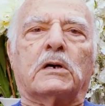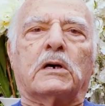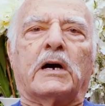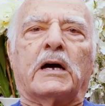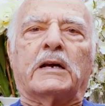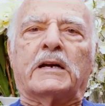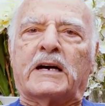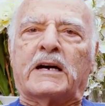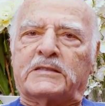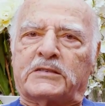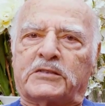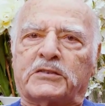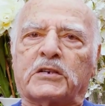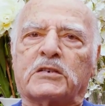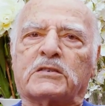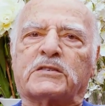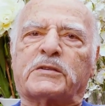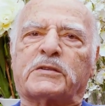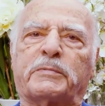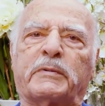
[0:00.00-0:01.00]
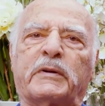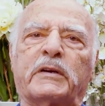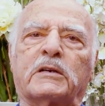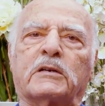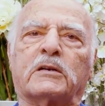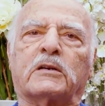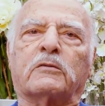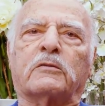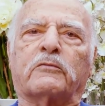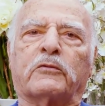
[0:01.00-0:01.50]
and I still speak
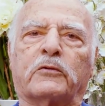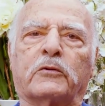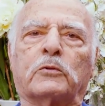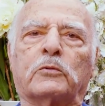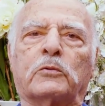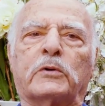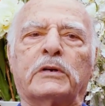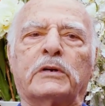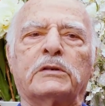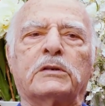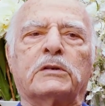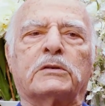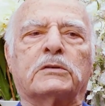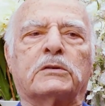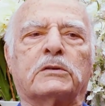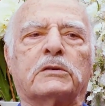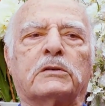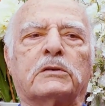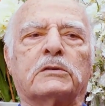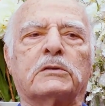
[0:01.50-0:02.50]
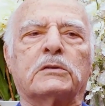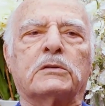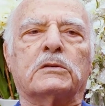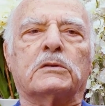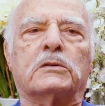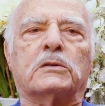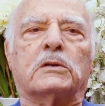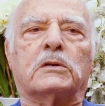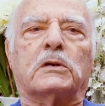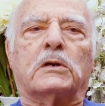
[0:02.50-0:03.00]
fluent.
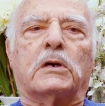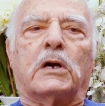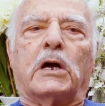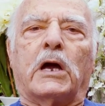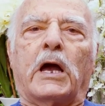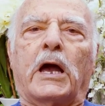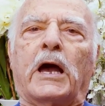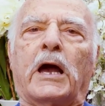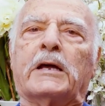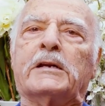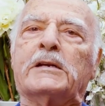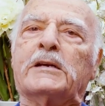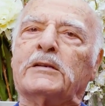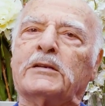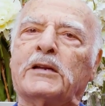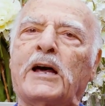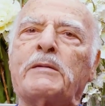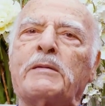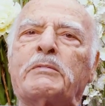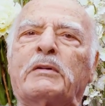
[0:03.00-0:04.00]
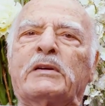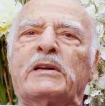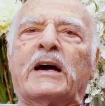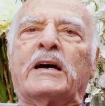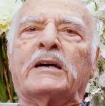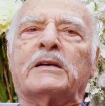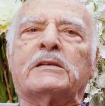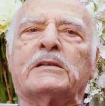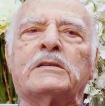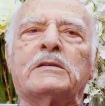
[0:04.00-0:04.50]
And in
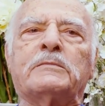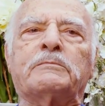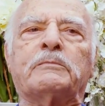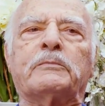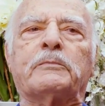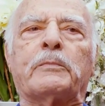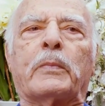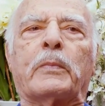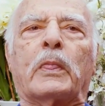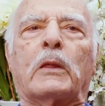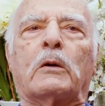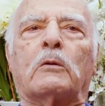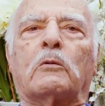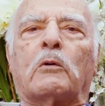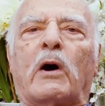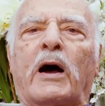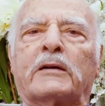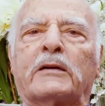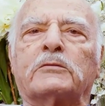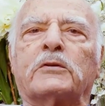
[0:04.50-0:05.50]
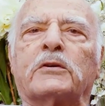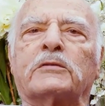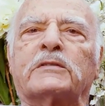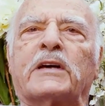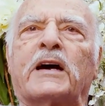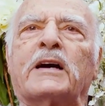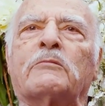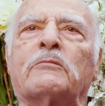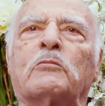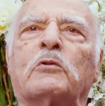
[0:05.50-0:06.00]
Lebanon, at the
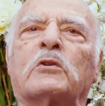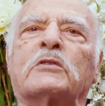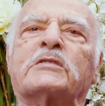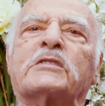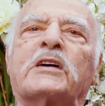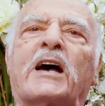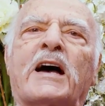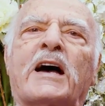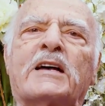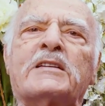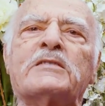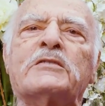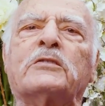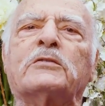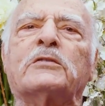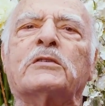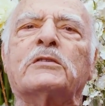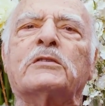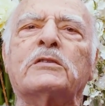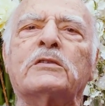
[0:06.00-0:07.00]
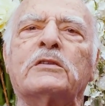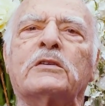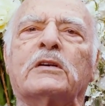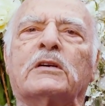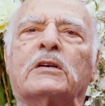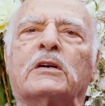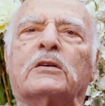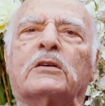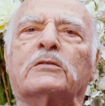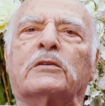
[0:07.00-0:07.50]
time was under
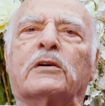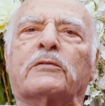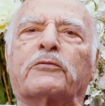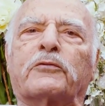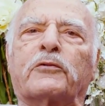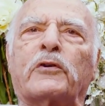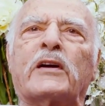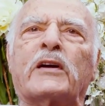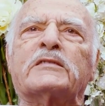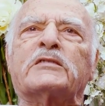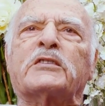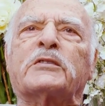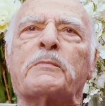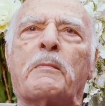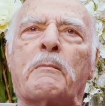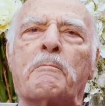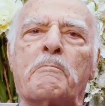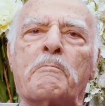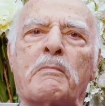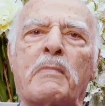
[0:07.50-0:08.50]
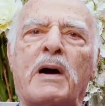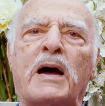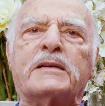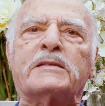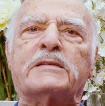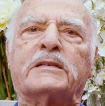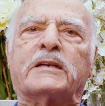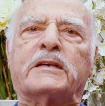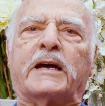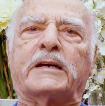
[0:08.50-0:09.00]
the French
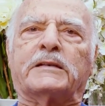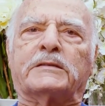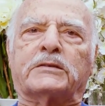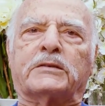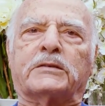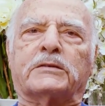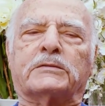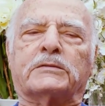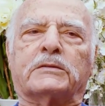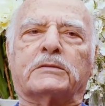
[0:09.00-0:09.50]
mandate.